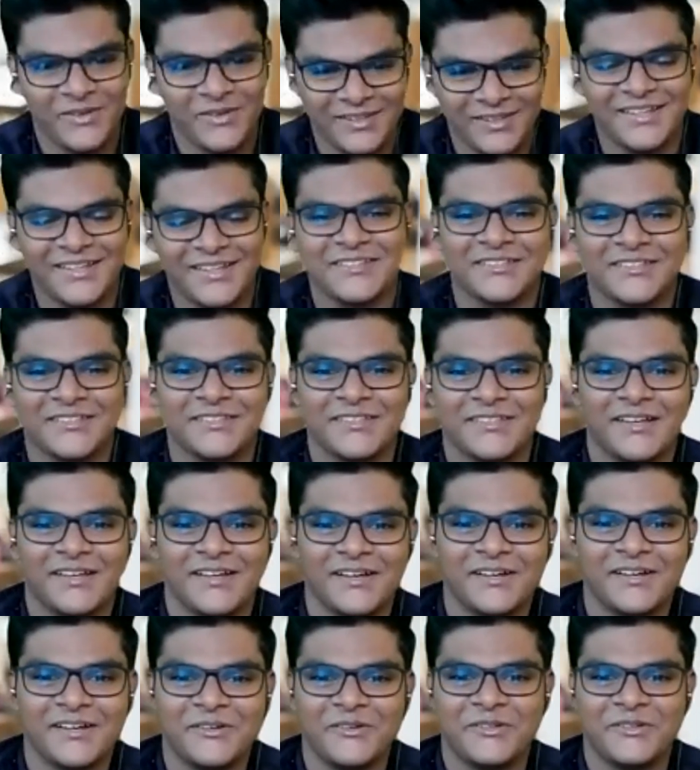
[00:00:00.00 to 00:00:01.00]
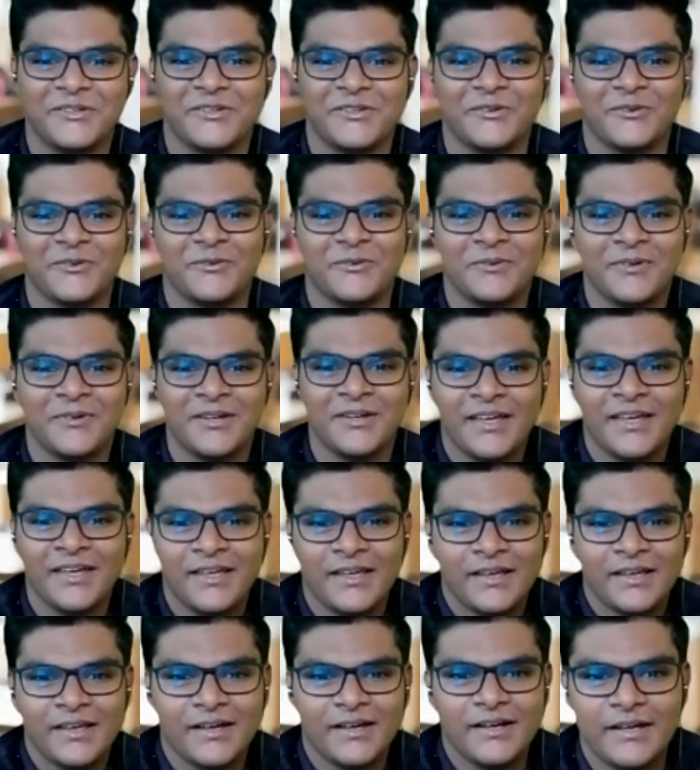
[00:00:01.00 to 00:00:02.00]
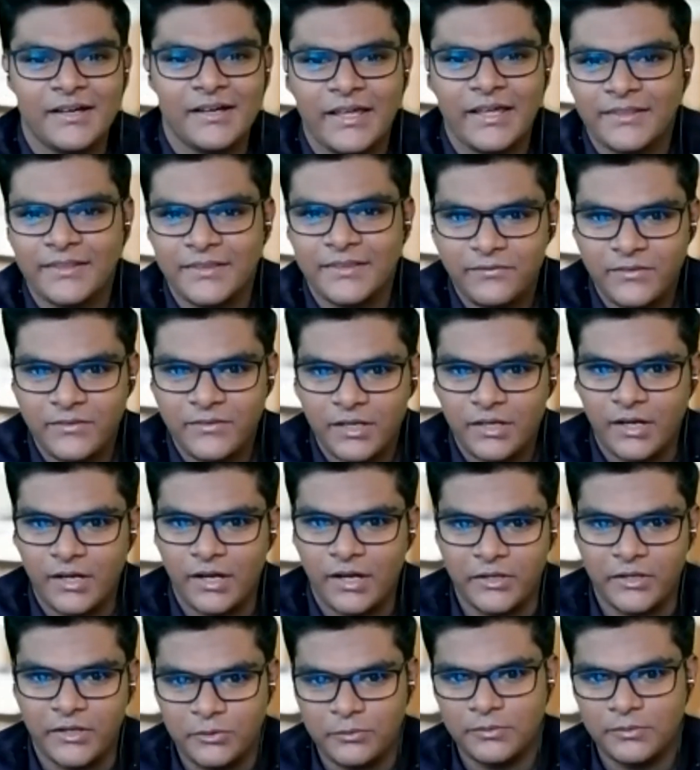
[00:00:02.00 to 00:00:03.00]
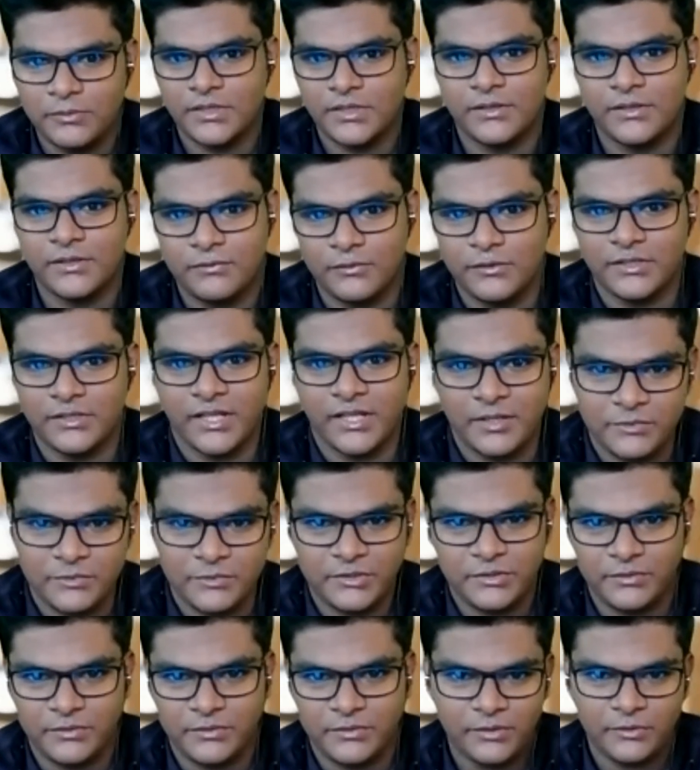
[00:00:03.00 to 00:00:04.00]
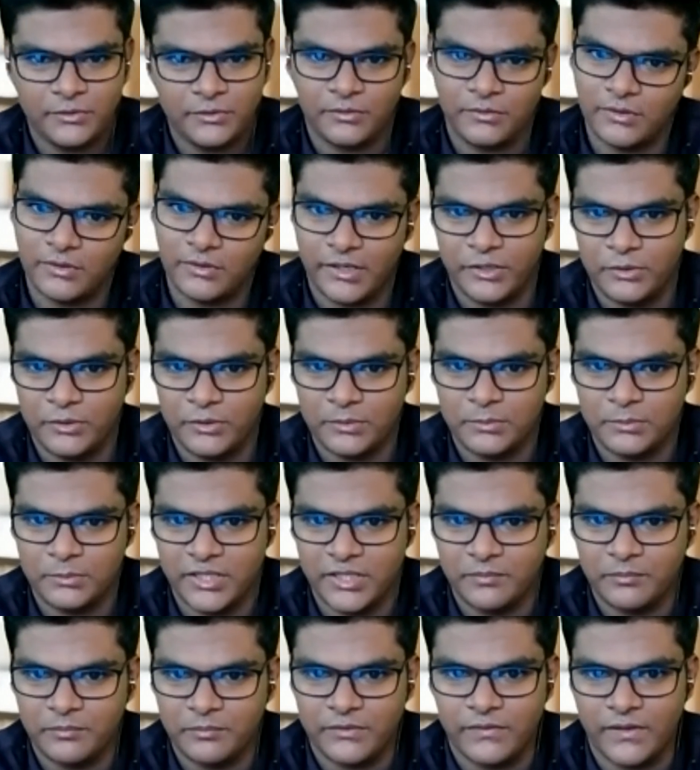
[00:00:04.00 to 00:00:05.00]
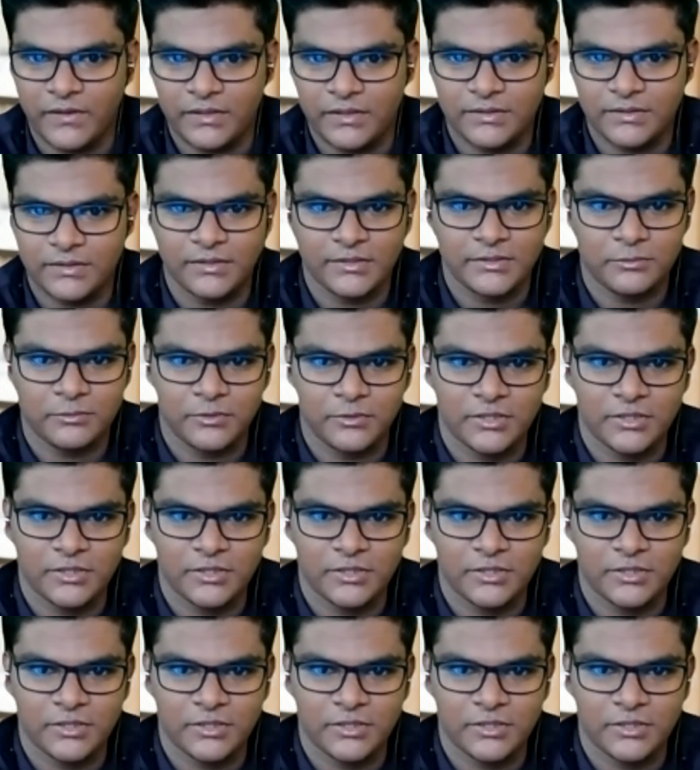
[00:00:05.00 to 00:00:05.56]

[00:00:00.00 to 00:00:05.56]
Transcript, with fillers: Okay, that's uh, good to know. Uh, and Divya, are you a full-time student or are you a working professional as